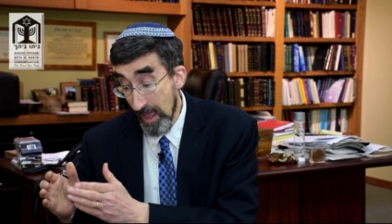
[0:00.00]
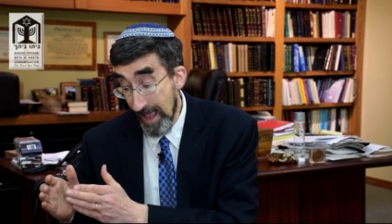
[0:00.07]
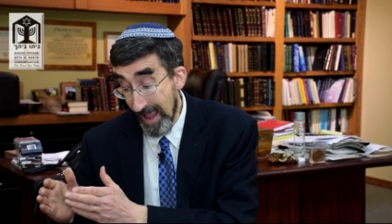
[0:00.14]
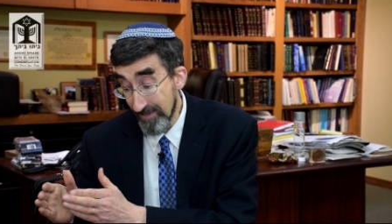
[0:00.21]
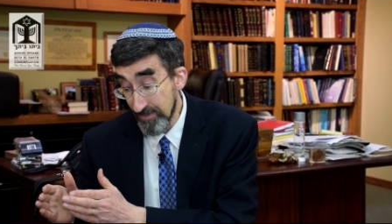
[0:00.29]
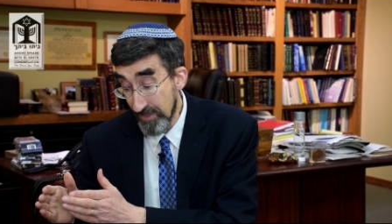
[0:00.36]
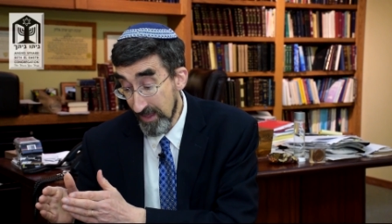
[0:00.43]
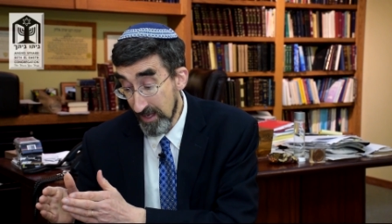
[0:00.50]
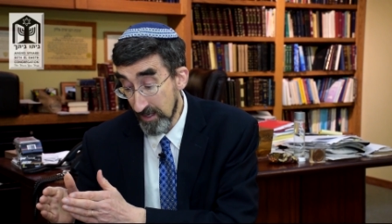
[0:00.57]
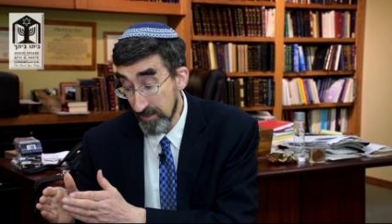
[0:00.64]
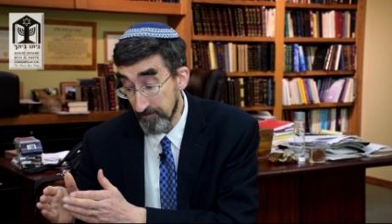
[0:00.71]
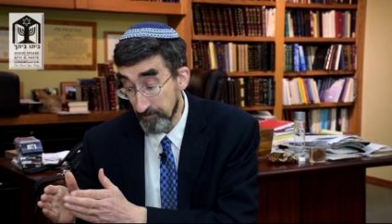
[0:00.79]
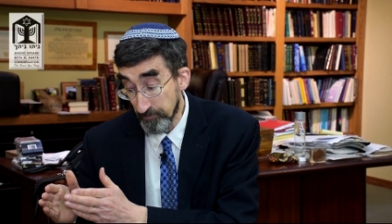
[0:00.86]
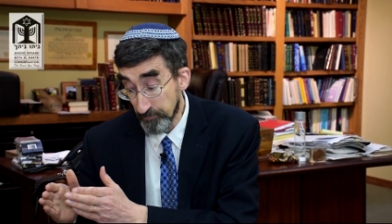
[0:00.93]
And
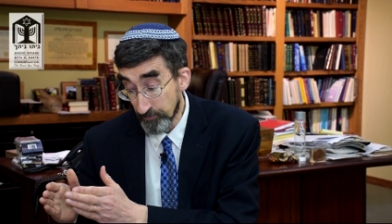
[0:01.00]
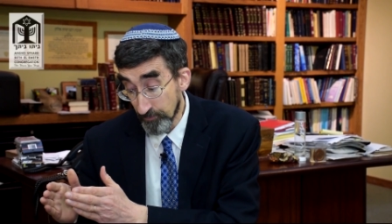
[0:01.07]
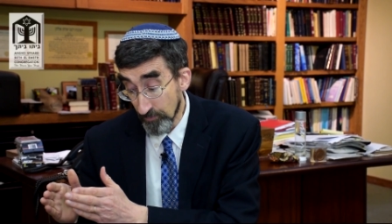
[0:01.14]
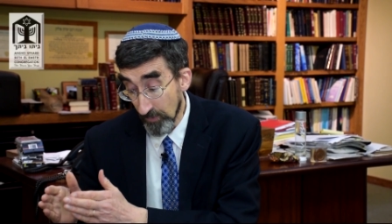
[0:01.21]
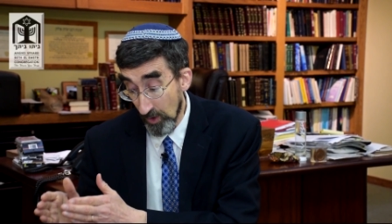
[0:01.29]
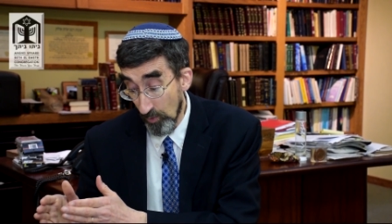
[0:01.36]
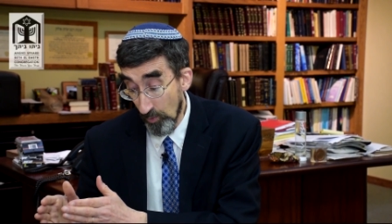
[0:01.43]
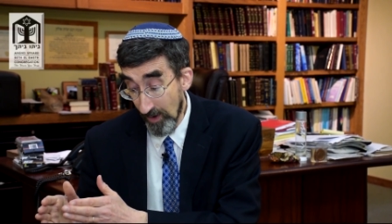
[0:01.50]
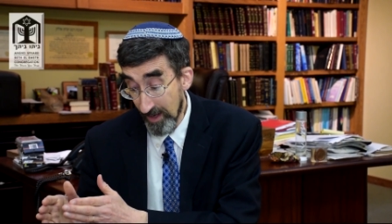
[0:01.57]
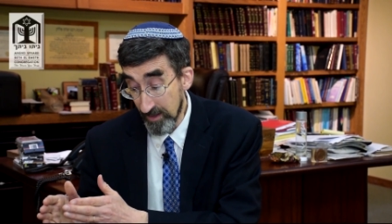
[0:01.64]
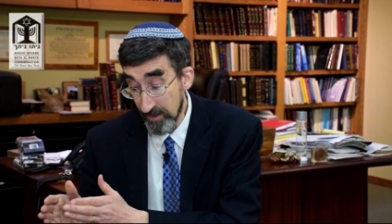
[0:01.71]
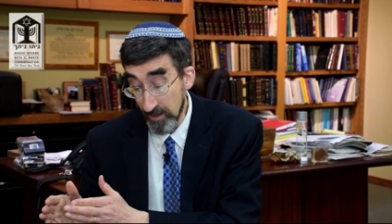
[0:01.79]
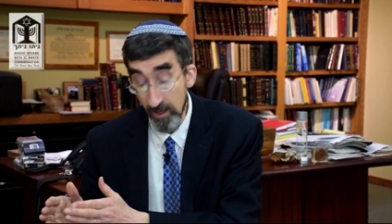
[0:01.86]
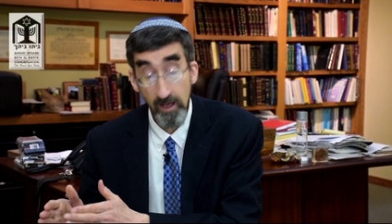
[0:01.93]
then
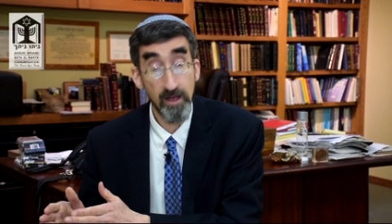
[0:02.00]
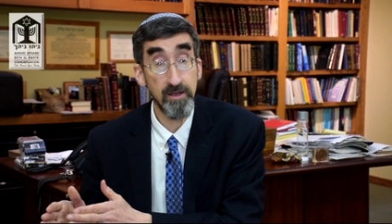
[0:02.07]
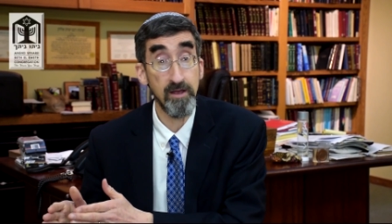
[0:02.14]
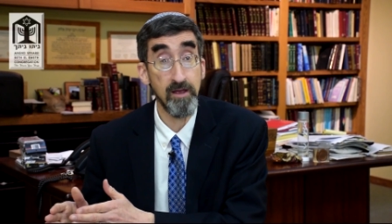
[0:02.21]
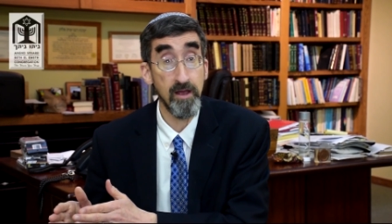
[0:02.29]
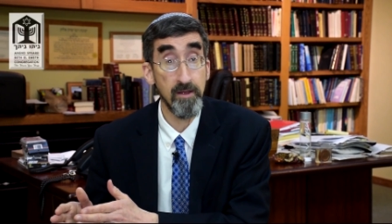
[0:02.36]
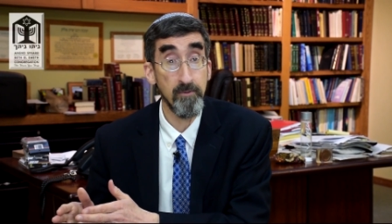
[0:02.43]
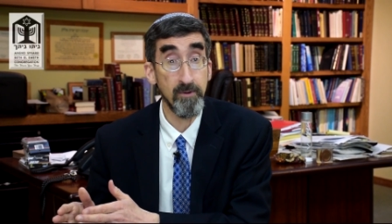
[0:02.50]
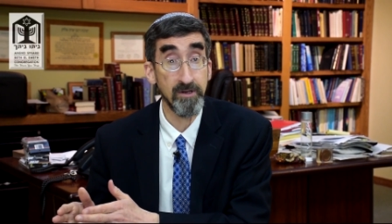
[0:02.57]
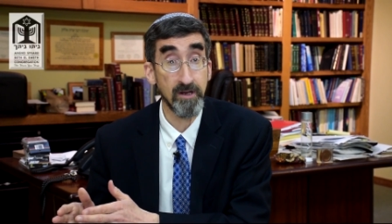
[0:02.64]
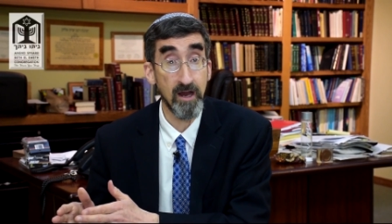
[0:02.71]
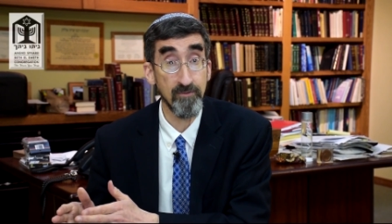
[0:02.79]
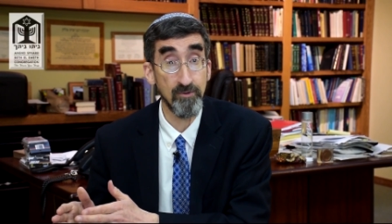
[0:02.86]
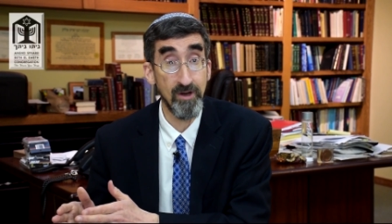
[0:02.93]
when, uh, when
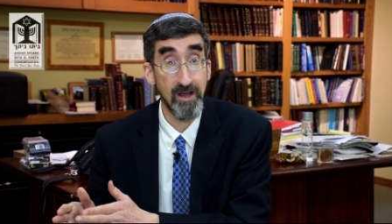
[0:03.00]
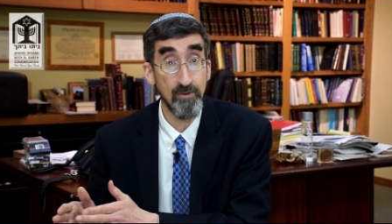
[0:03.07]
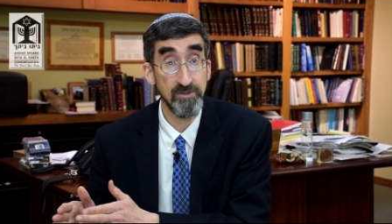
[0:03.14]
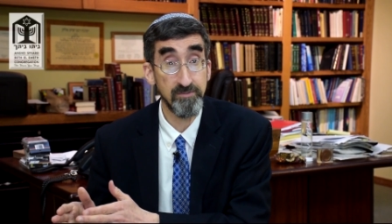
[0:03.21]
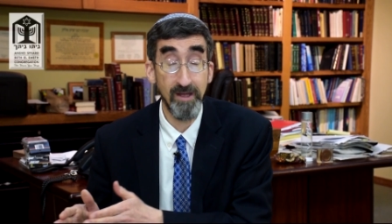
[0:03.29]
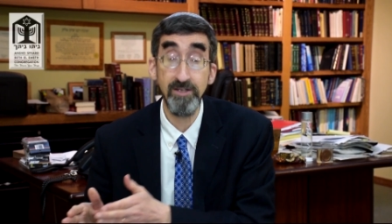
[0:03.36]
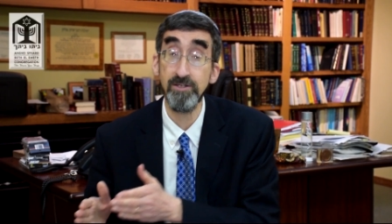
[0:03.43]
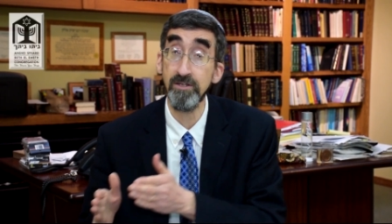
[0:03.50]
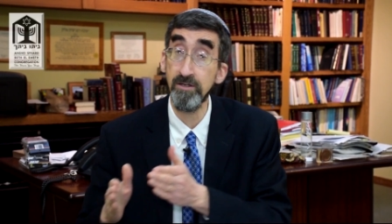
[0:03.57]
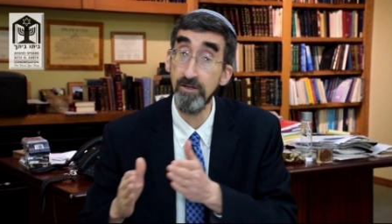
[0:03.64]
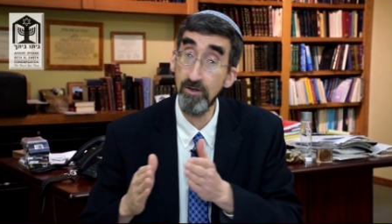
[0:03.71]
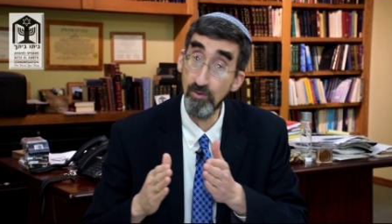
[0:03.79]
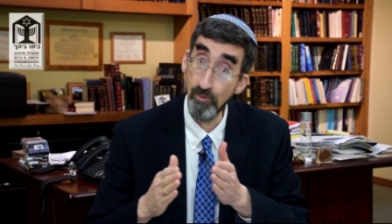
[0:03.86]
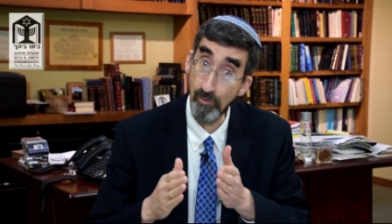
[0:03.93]
Chavrona was mentioned,
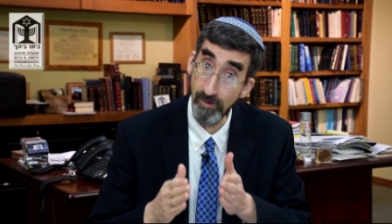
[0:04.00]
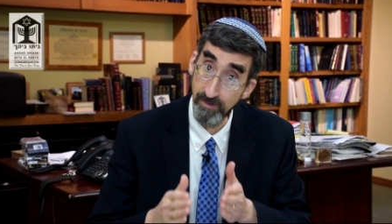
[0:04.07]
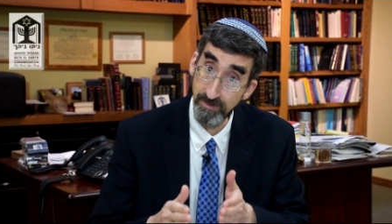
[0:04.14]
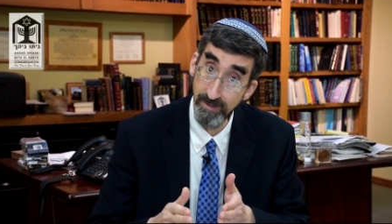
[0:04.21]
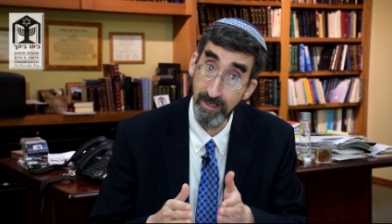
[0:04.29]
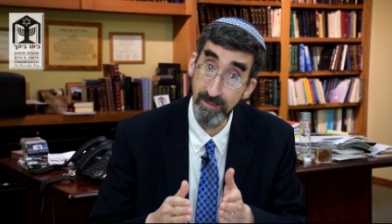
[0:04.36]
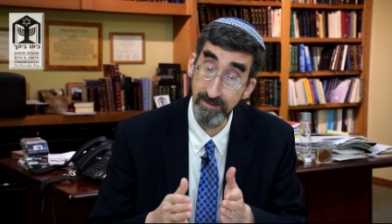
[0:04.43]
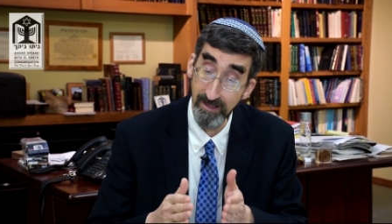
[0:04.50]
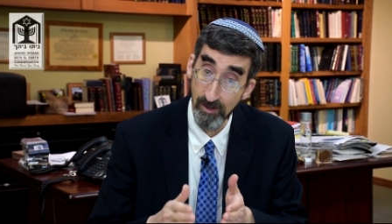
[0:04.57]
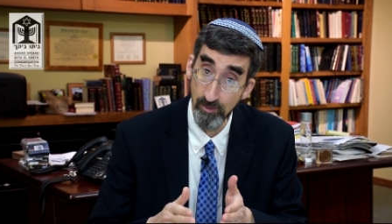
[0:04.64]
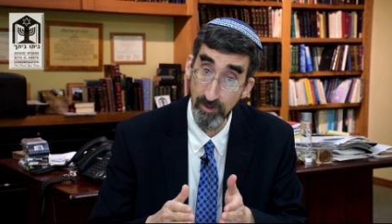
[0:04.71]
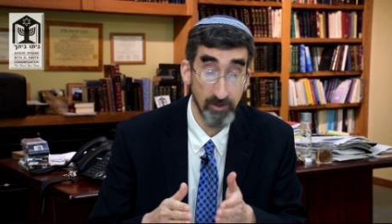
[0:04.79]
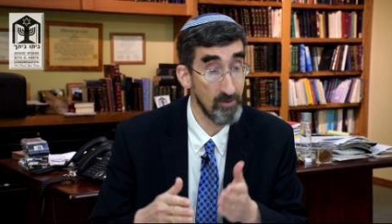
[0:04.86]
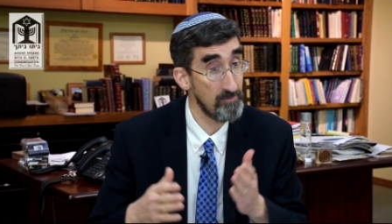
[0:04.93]
we'd say,
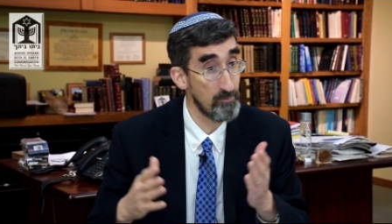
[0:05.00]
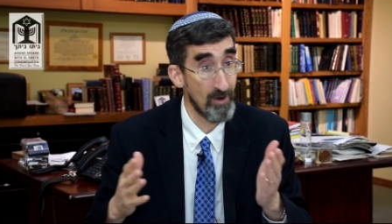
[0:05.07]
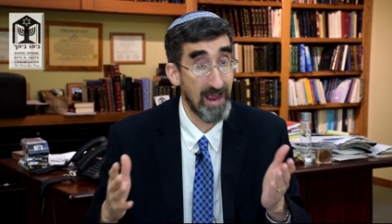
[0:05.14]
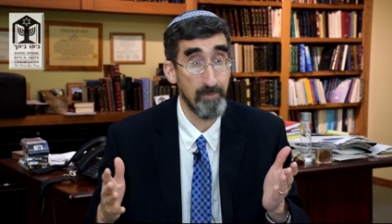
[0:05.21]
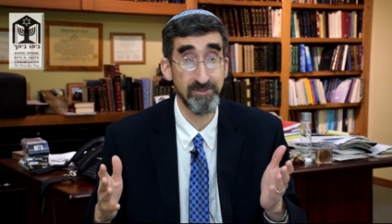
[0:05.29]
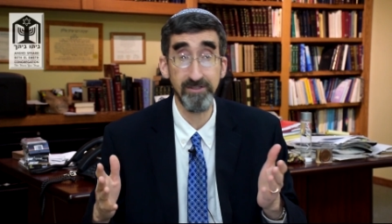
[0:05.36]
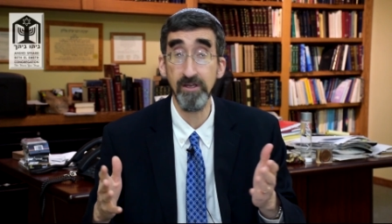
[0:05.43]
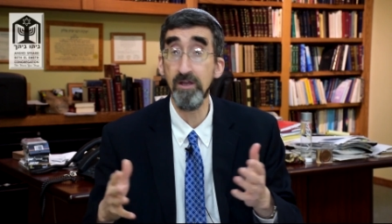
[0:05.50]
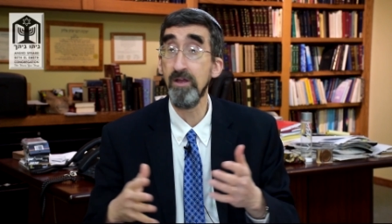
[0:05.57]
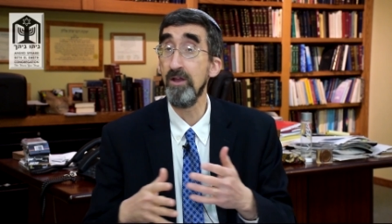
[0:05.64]
Zachulatov, perhaps